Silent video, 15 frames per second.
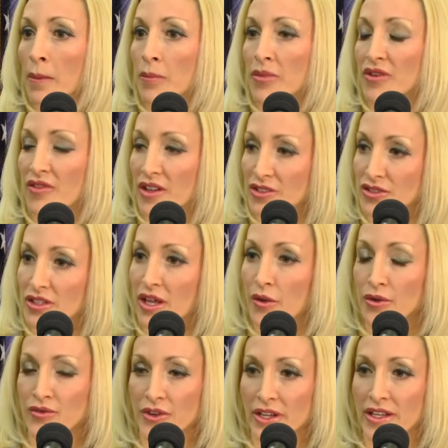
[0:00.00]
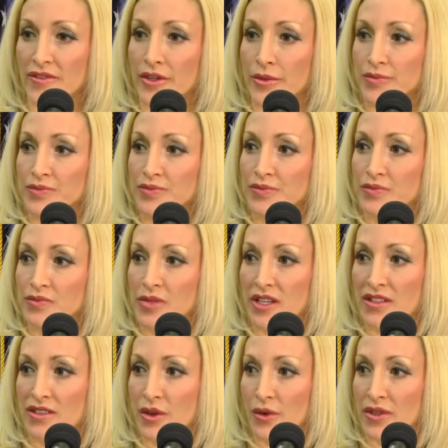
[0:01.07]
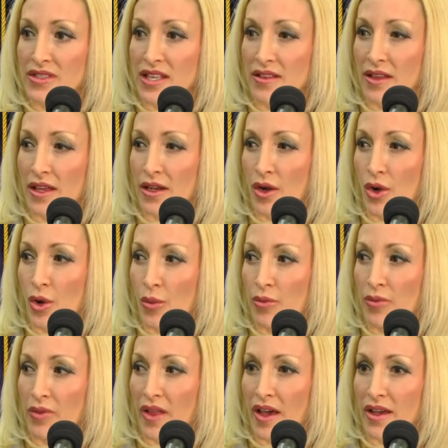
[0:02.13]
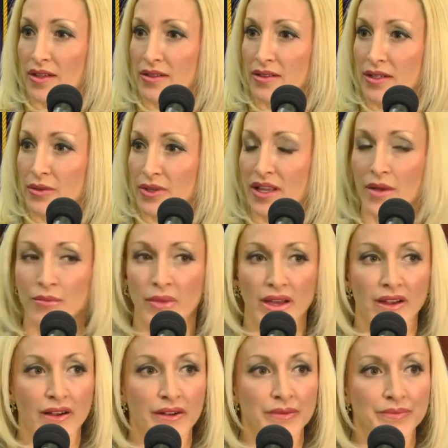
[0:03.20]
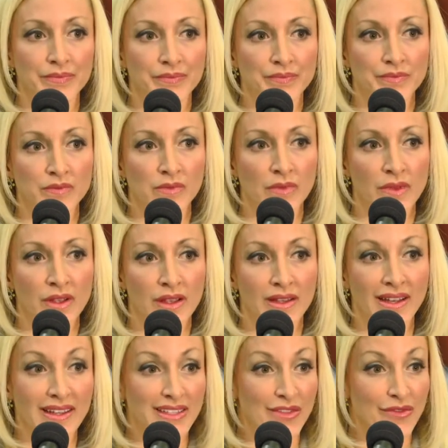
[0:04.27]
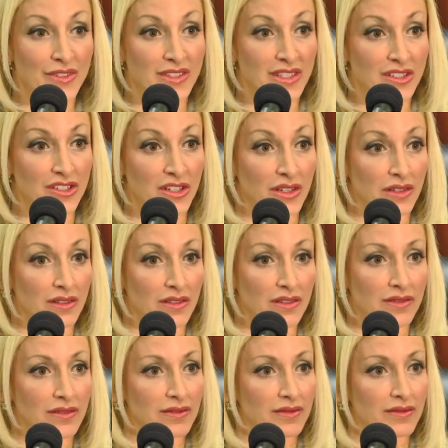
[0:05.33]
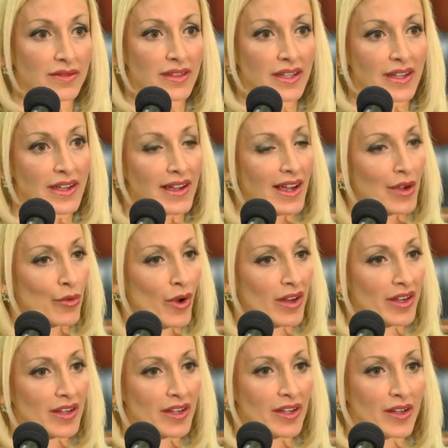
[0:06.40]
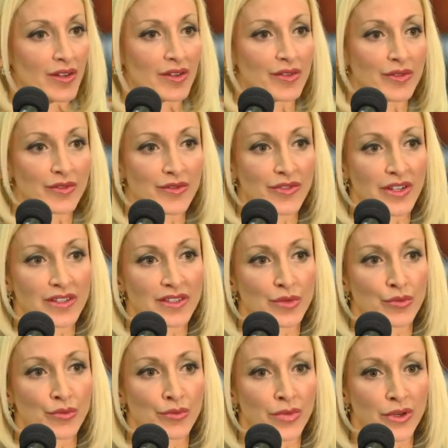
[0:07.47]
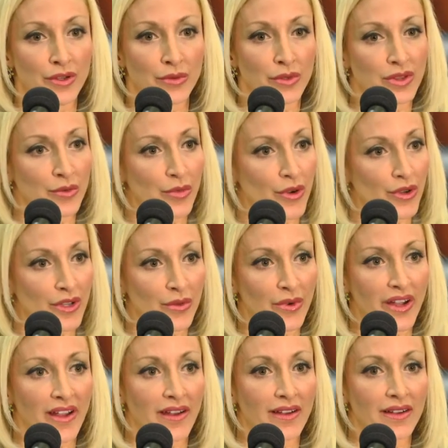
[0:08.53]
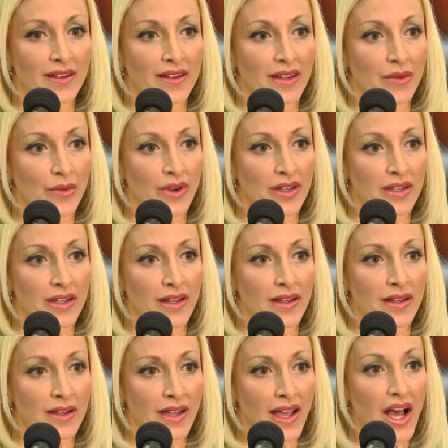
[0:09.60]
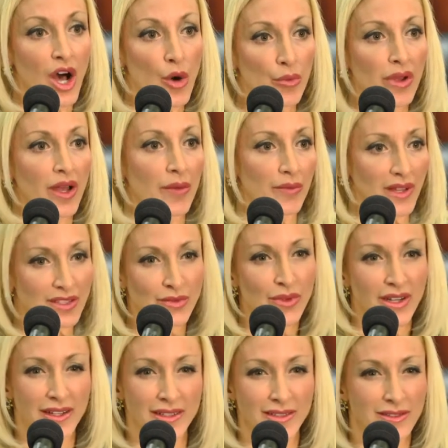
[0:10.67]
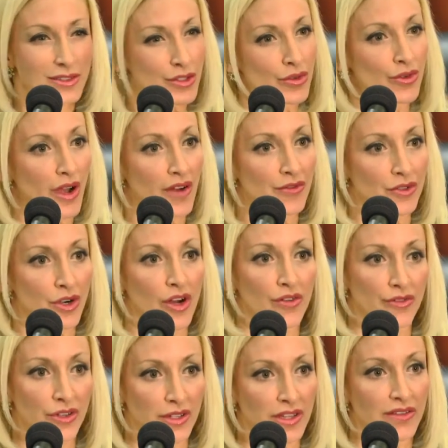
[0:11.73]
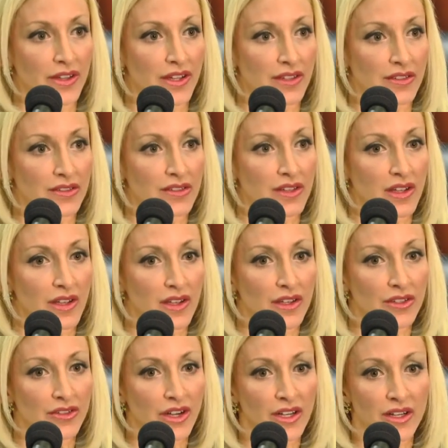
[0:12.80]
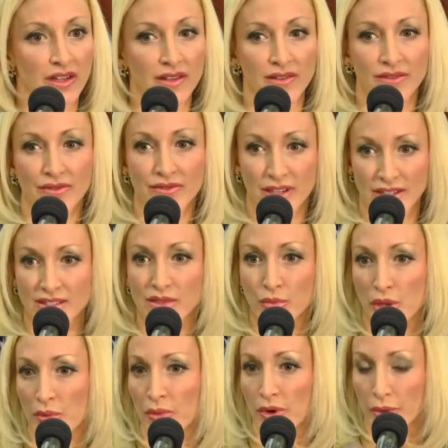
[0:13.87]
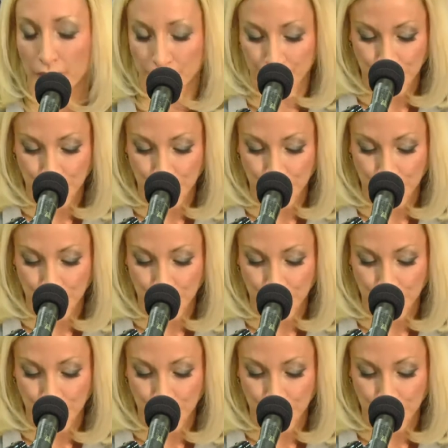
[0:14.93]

But eventually I would forgive him because I always had that hope that he would get better. And as a physician, I wanted to fix a bird with a broken wing. I wanted to help him. That's what I do, after all, for a living, is try to fix people.